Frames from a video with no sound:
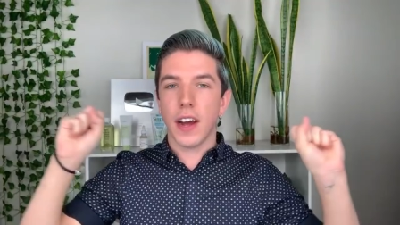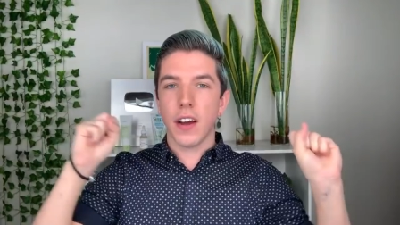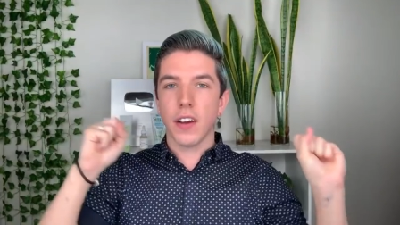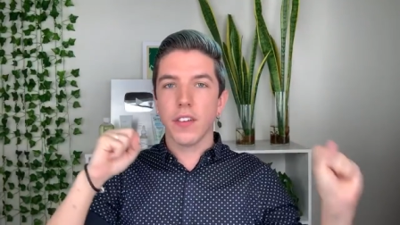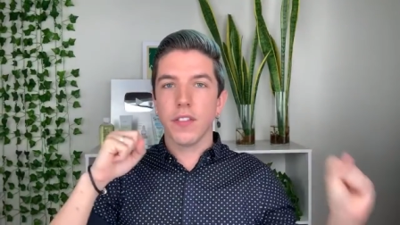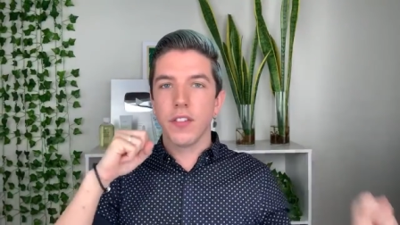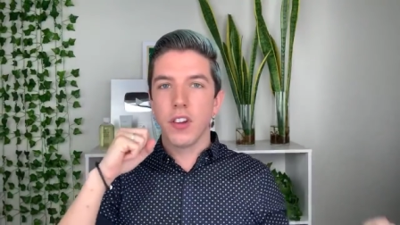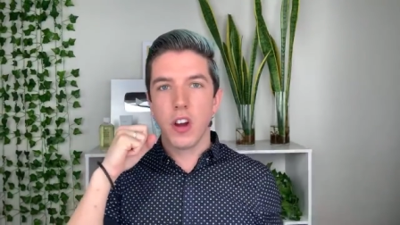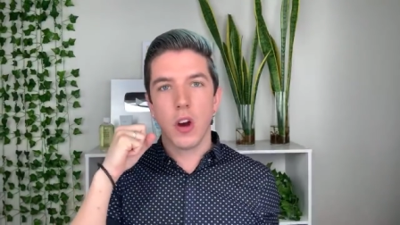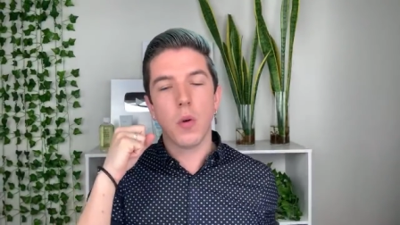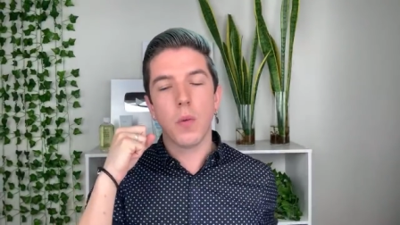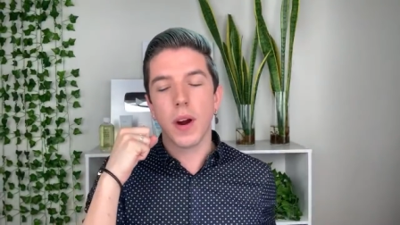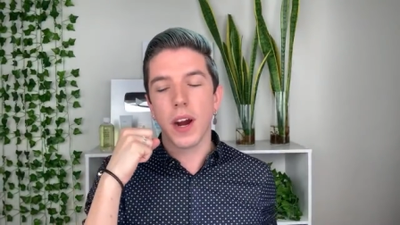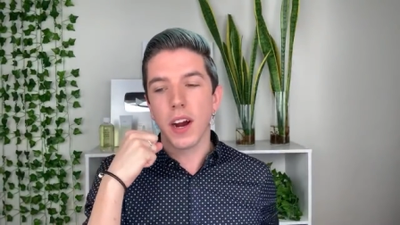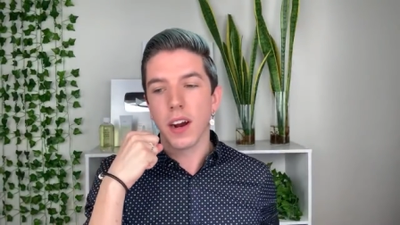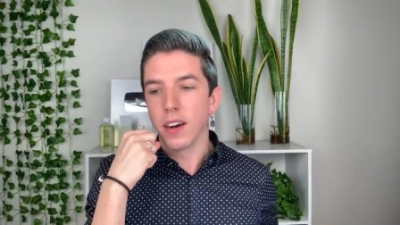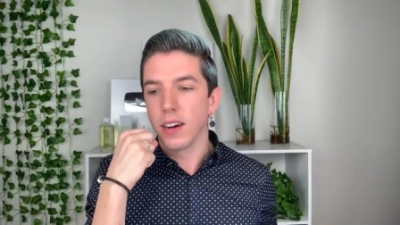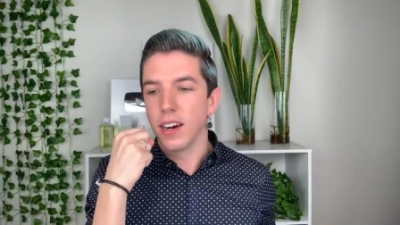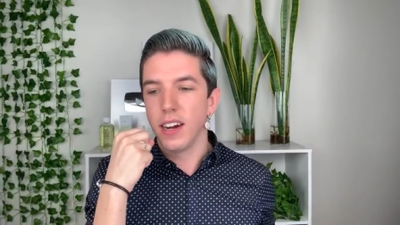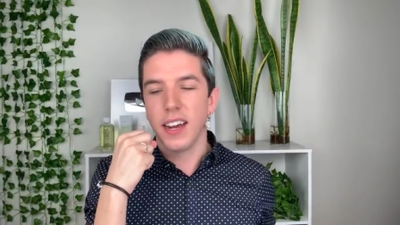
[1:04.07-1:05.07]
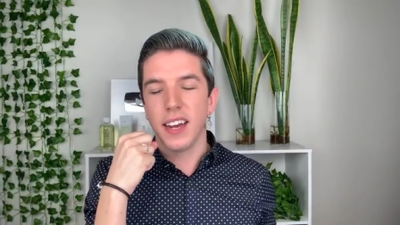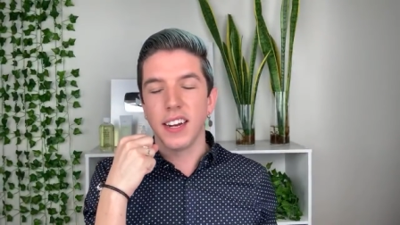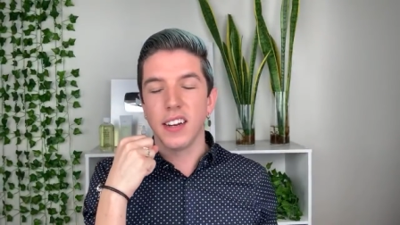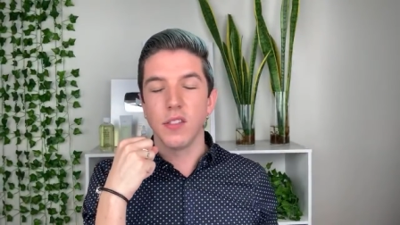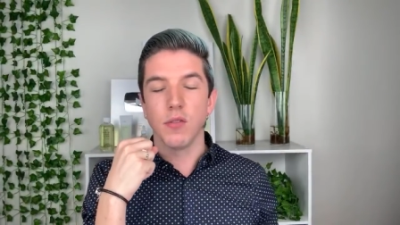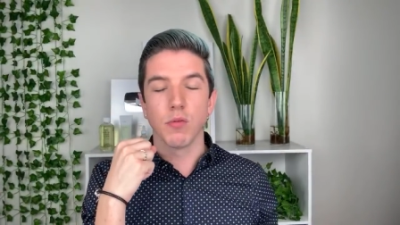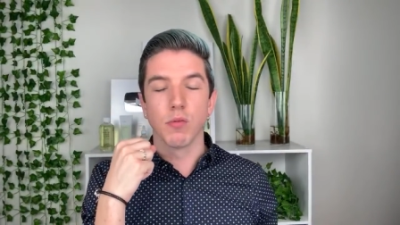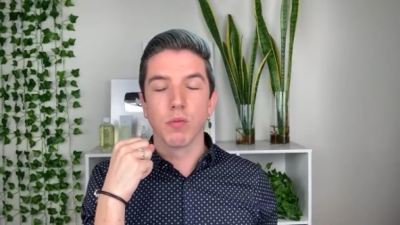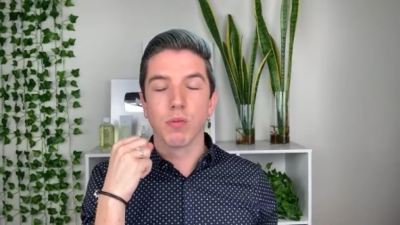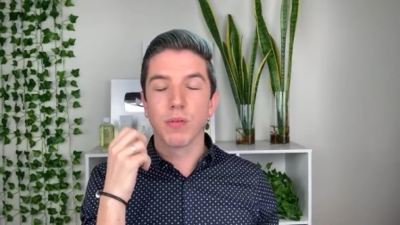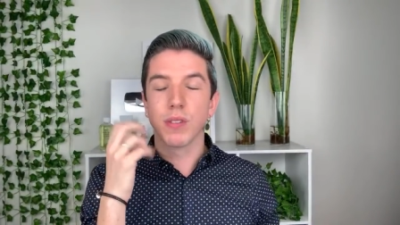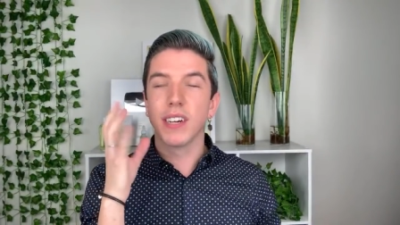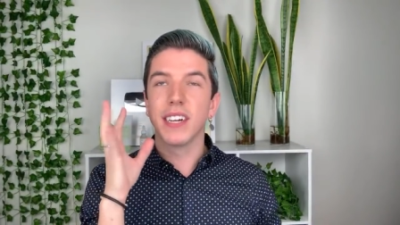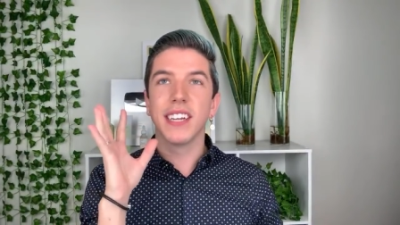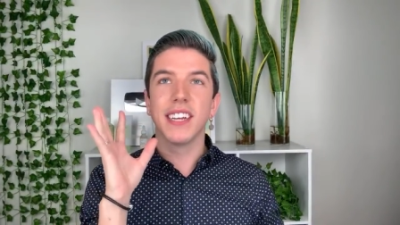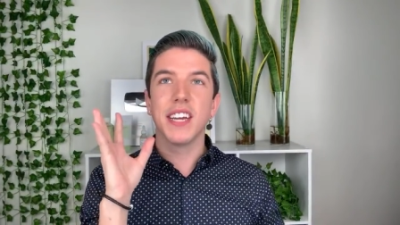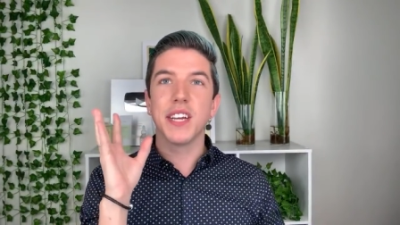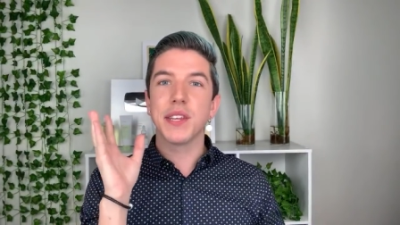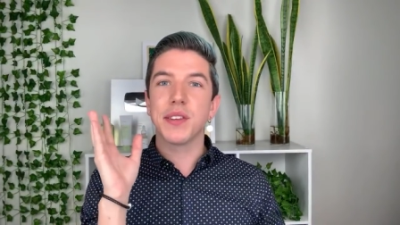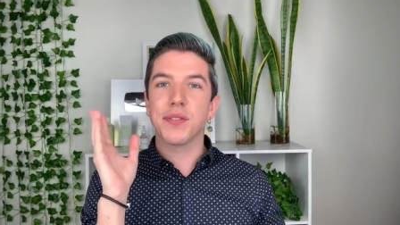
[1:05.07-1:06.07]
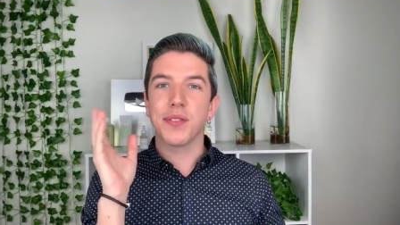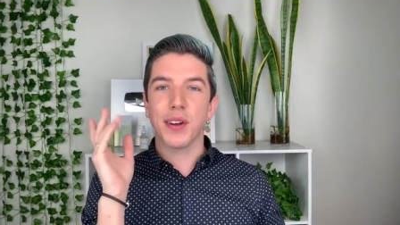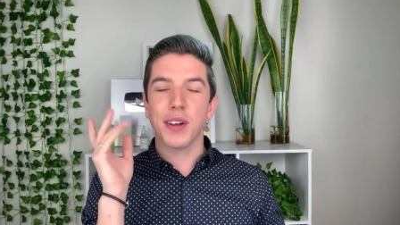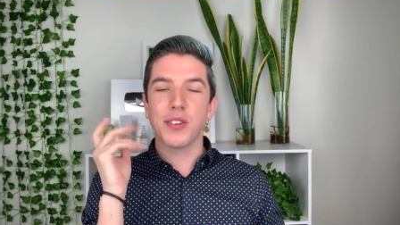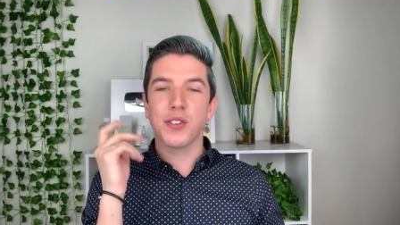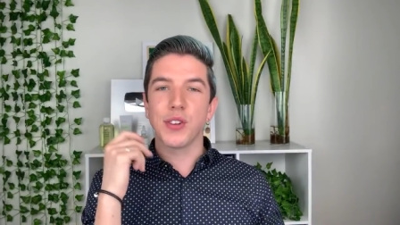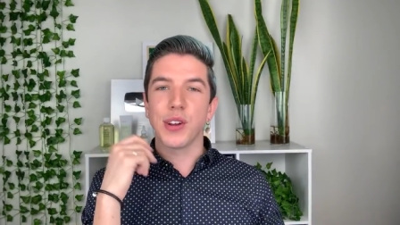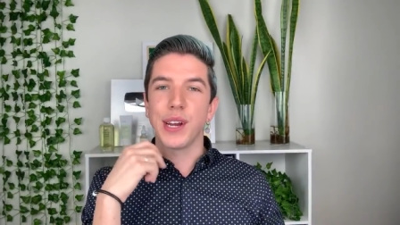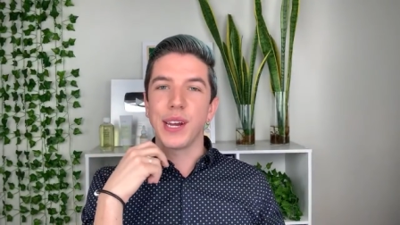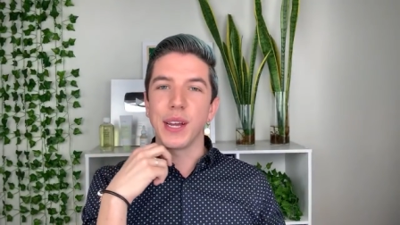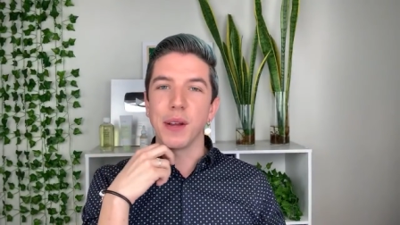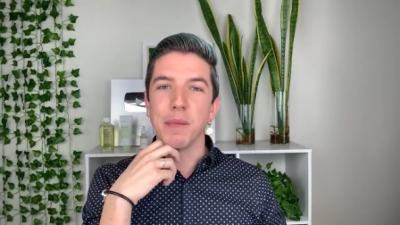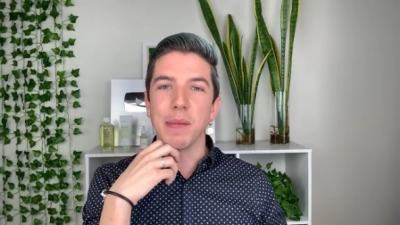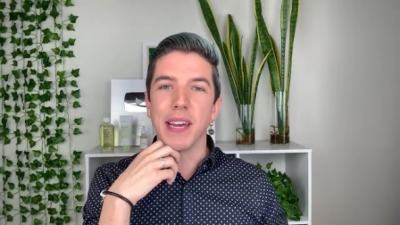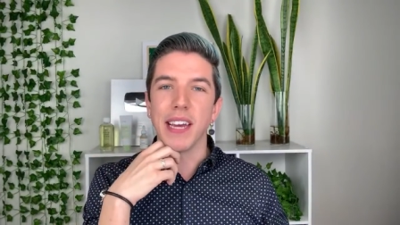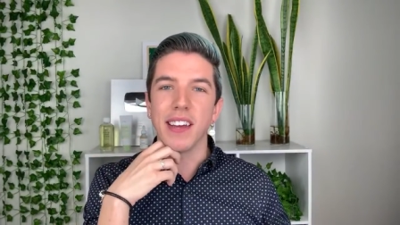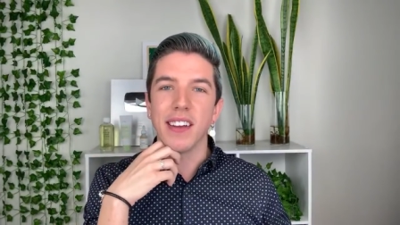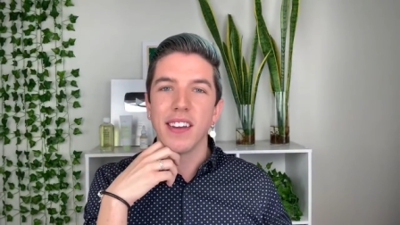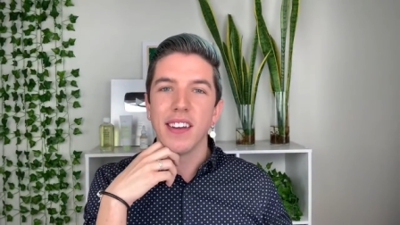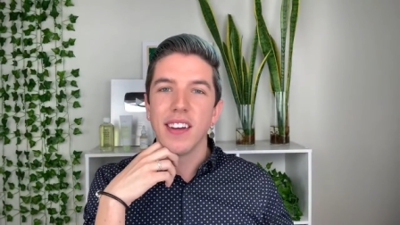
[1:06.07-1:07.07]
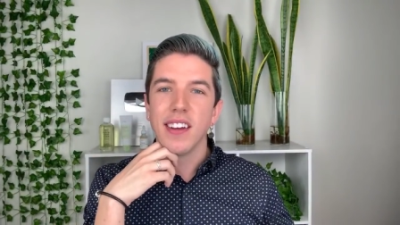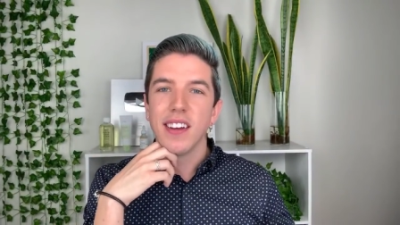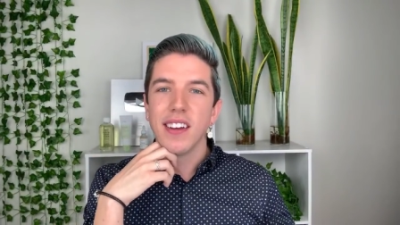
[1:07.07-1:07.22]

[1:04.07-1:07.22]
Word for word: out of nowhere and it really is frustrating me.